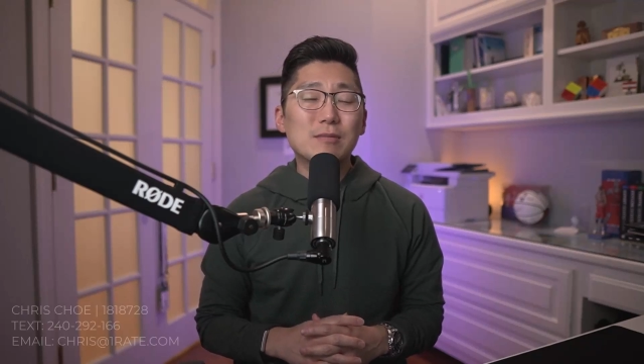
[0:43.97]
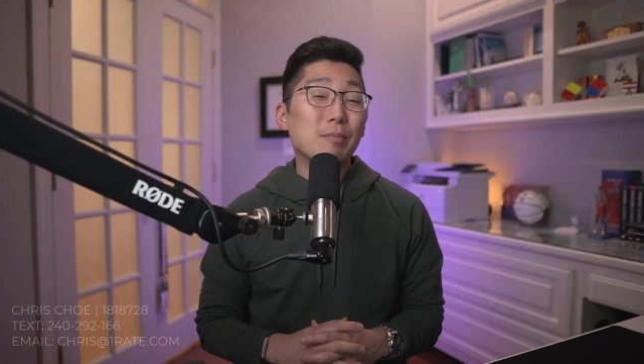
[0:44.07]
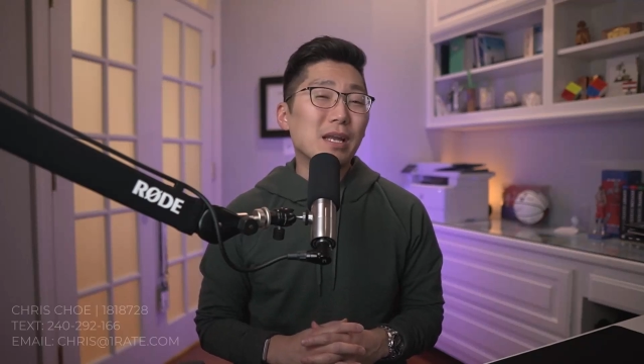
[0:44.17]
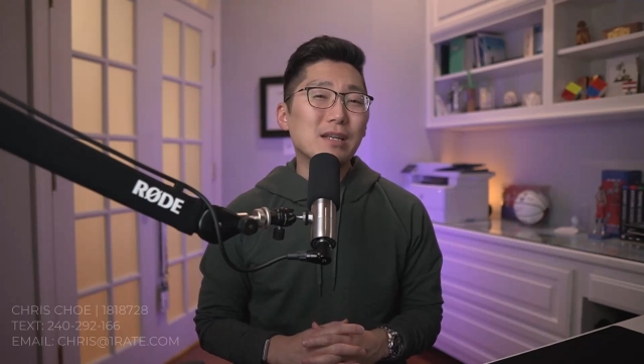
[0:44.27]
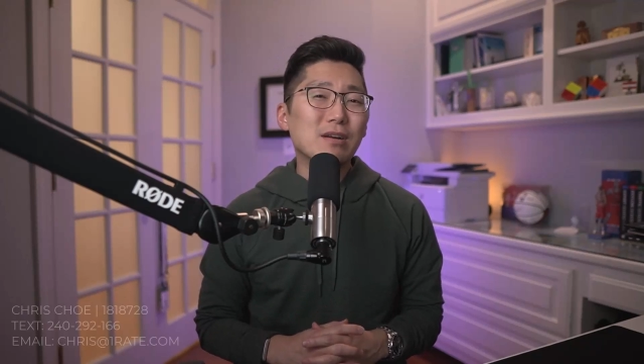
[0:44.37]

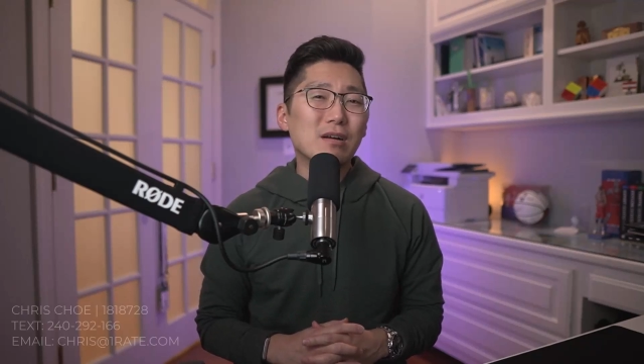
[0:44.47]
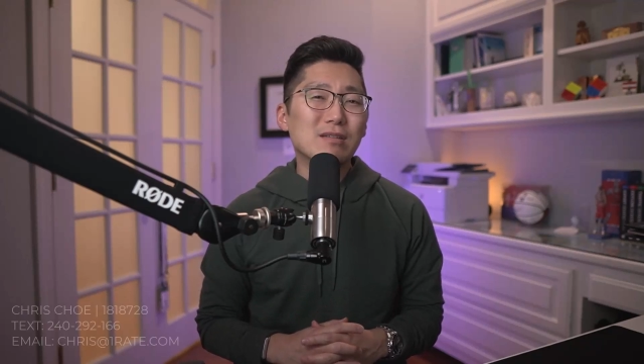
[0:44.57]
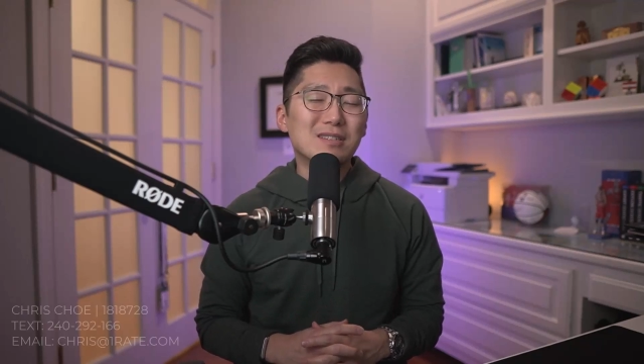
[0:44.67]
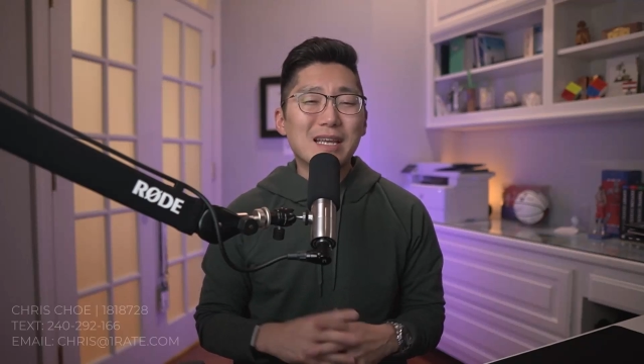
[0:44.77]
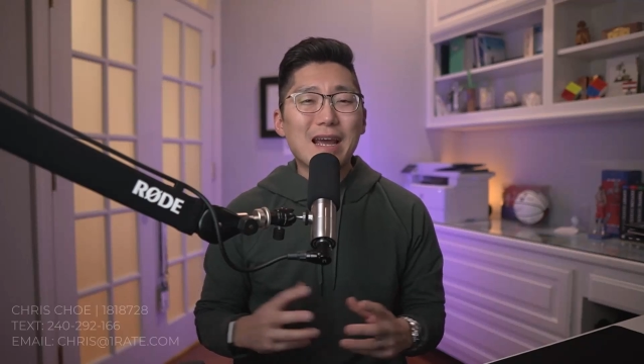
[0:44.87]
depending
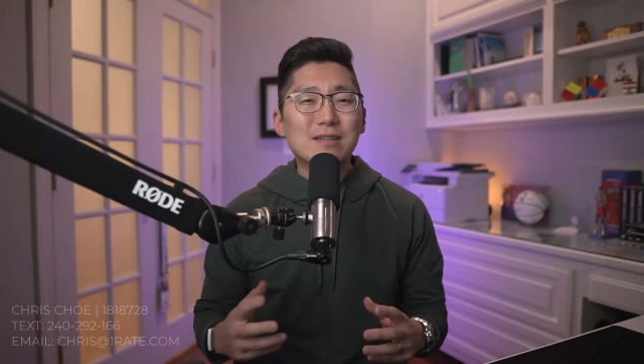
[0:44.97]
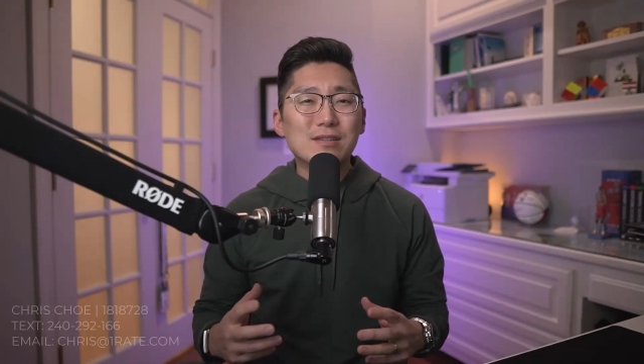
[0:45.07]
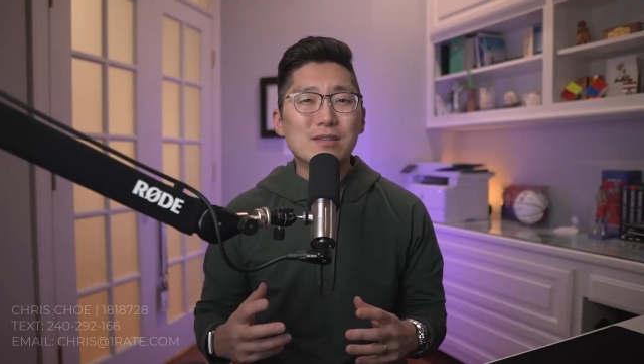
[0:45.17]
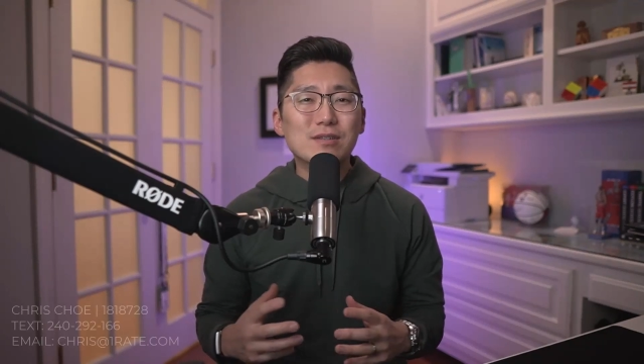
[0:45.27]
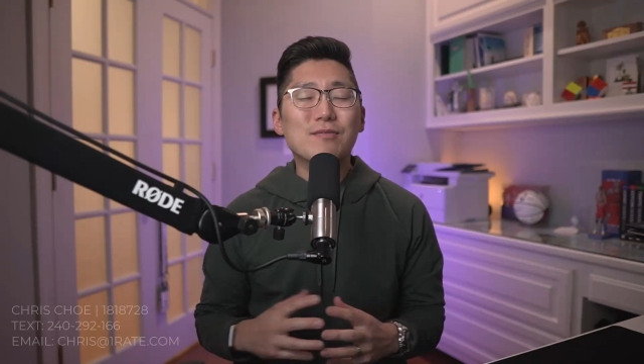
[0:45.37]
on the
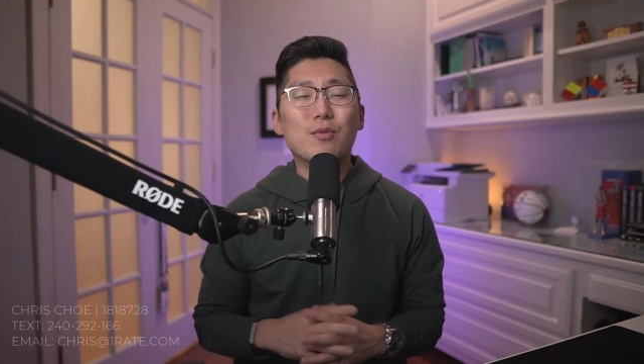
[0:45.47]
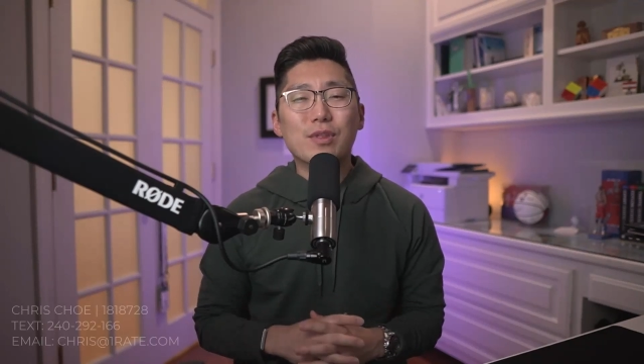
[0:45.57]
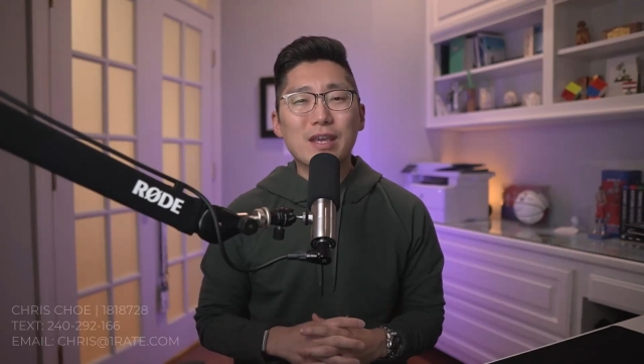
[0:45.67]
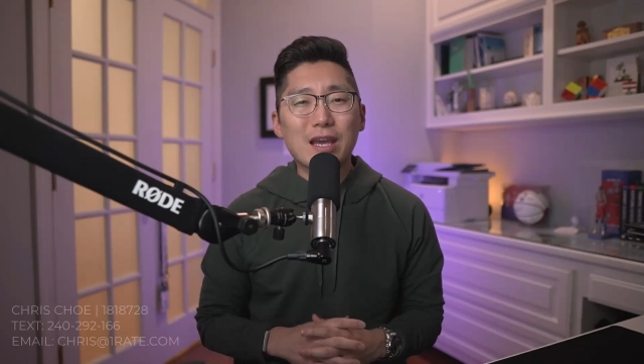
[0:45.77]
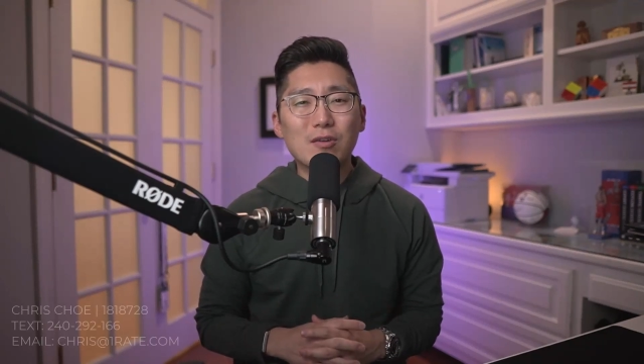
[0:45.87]
taxes for
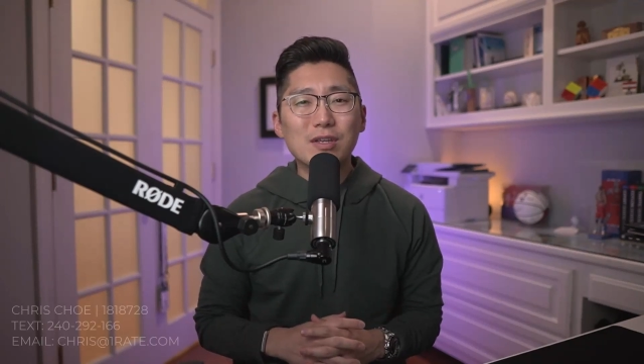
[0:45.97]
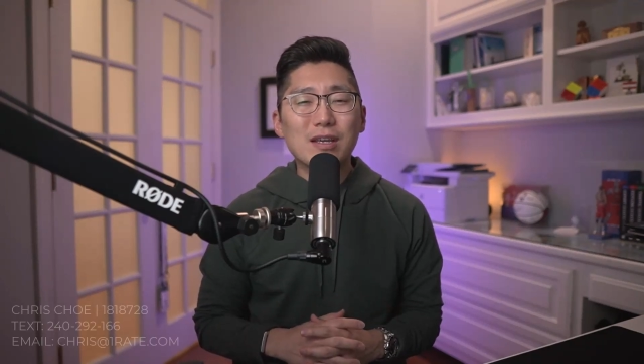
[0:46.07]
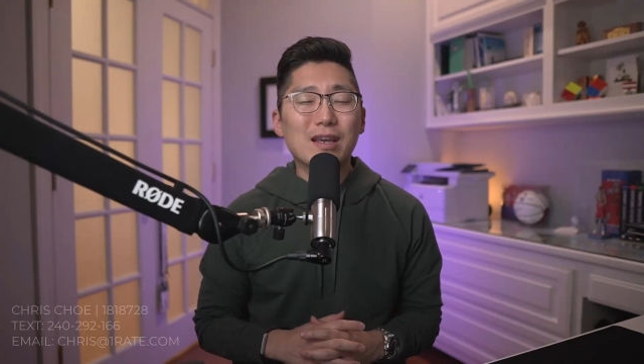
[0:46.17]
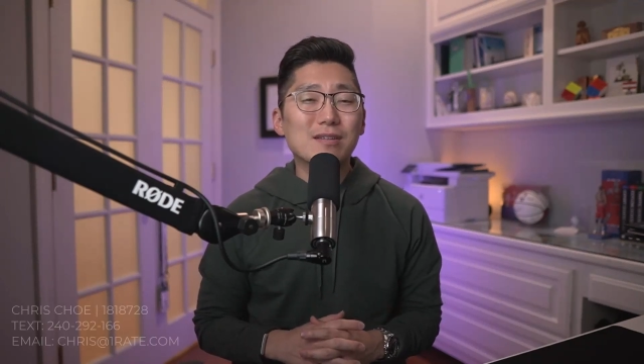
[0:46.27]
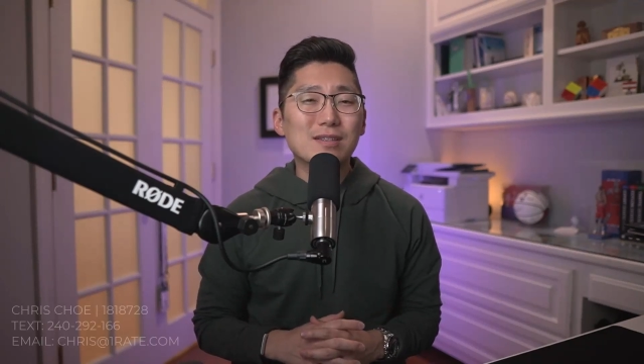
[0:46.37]
the
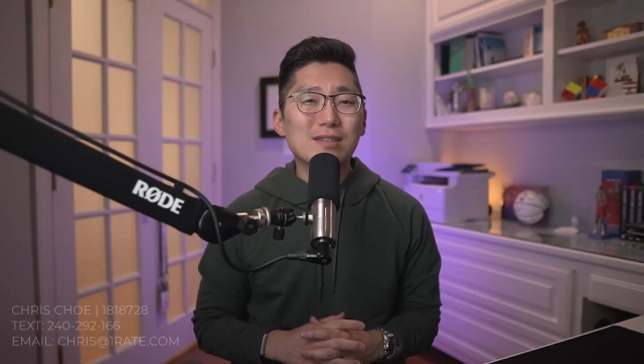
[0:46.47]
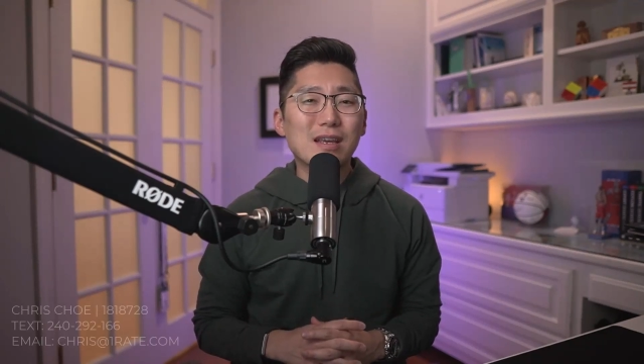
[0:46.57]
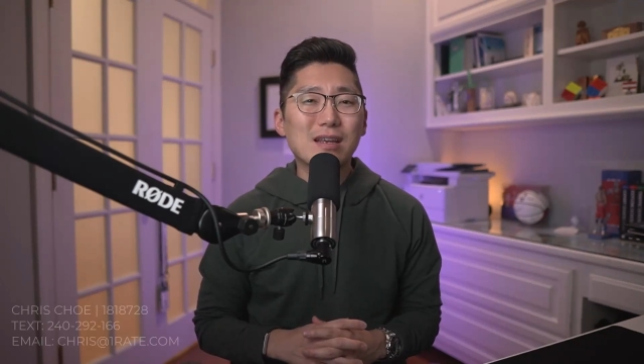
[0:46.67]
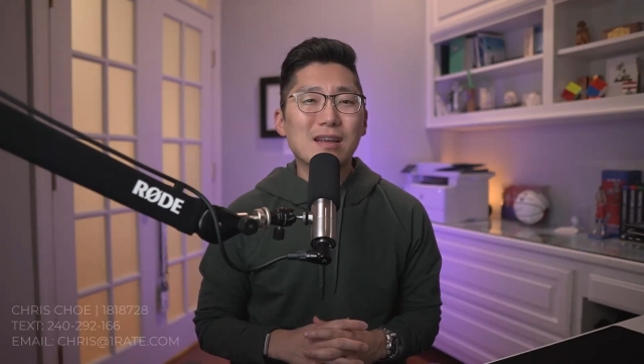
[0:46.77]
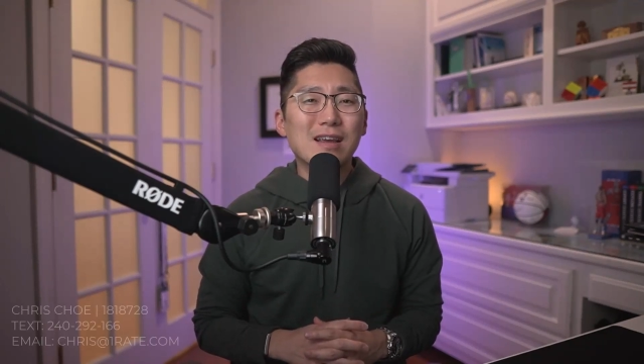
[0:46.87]
county and the
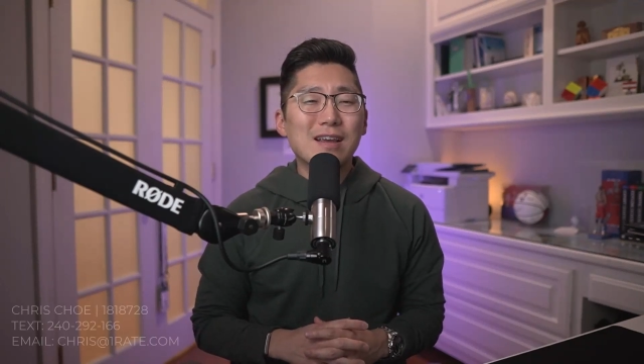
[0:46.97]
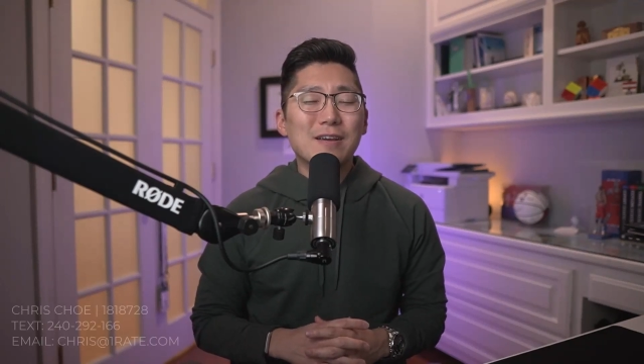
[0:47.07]
state.